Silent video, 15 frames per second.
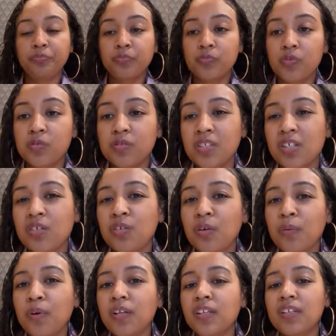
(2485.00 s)
we was like, you know
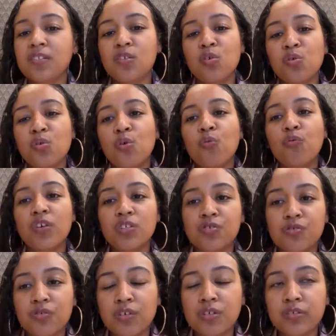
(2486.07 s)
what? Let's go to a
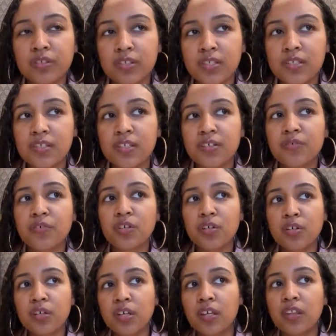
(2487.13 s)
restaurant instead of
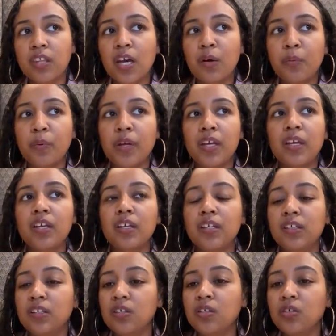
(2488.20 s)
cooking. That way,
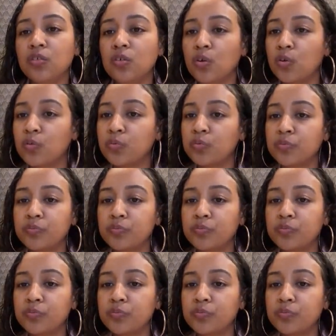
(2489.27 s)
you know,